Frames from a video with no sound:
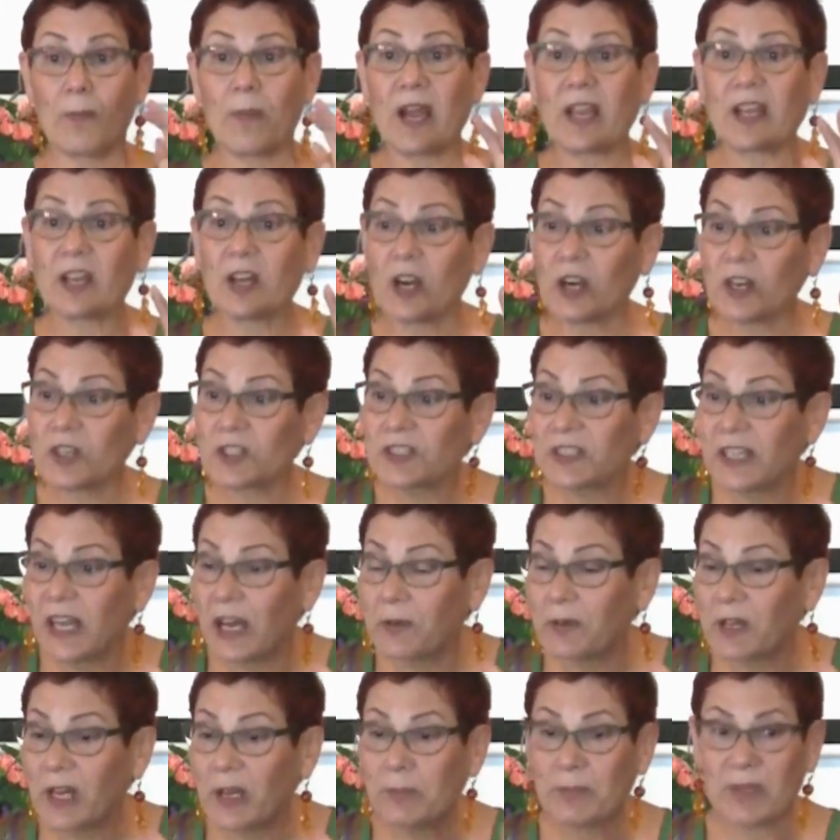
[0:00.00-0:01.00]
My car's
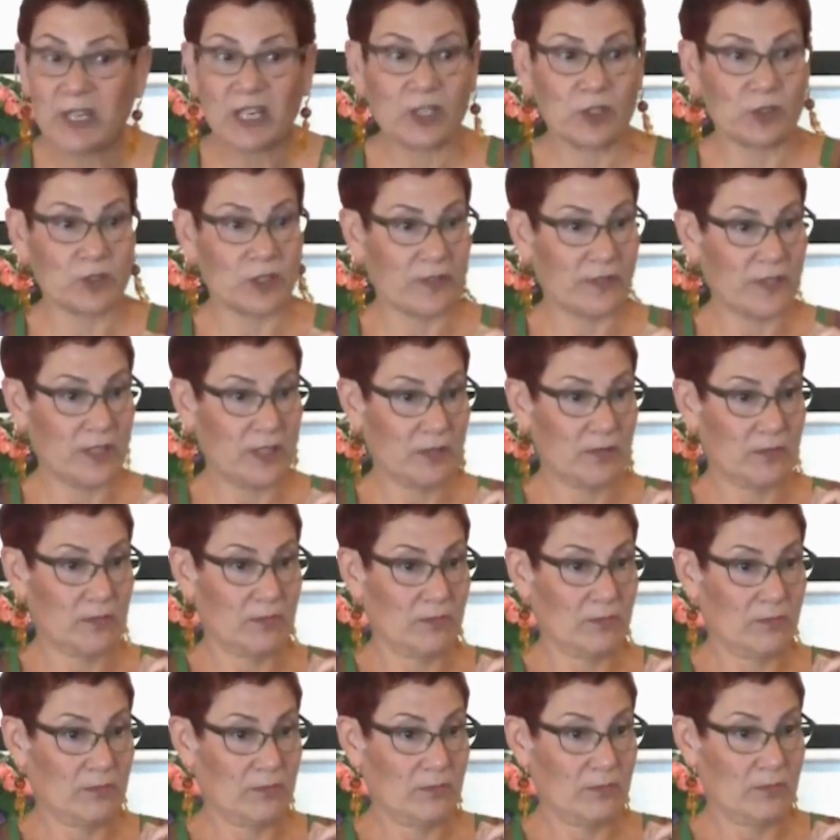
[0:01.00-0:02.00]
now not being driven
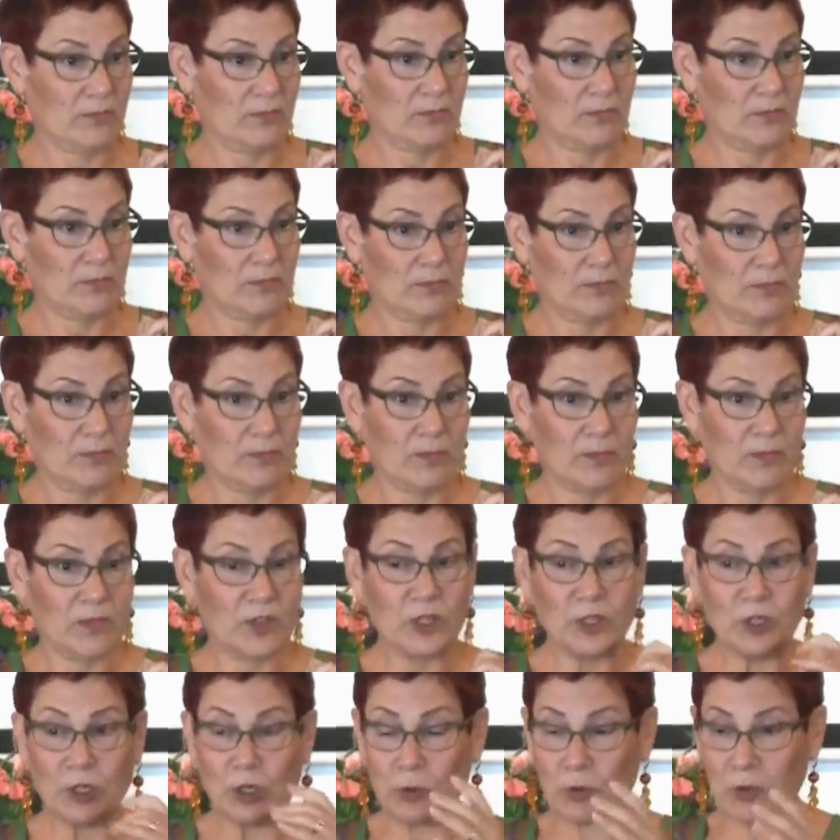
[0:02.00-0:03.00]

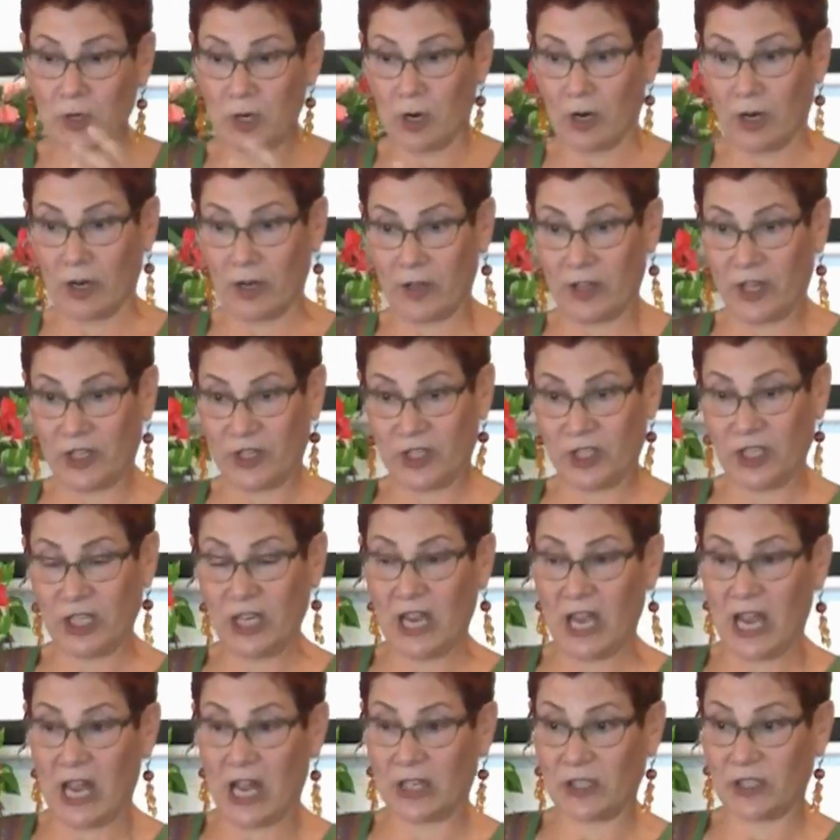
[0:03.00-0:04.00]
the new car that
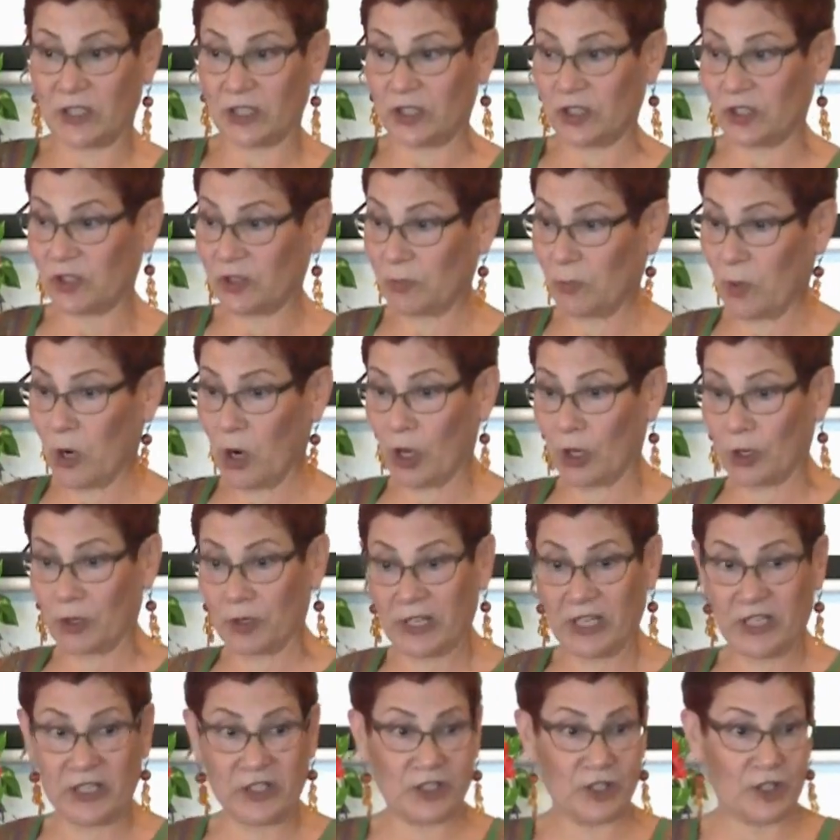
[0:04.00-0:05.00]
she has is
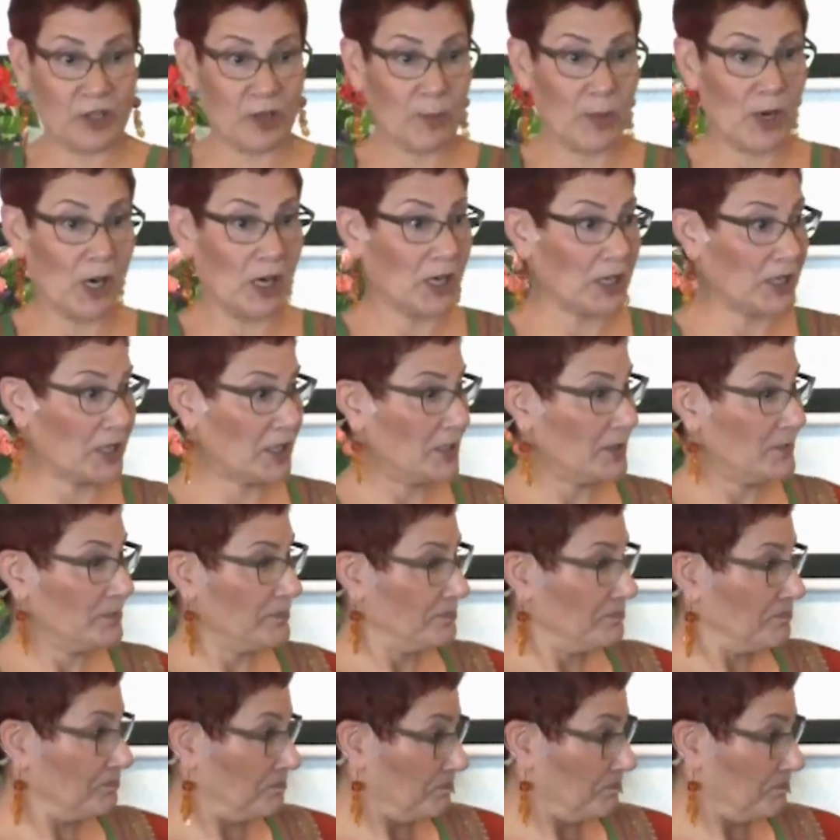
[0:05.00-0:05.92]
smaller and easier to park.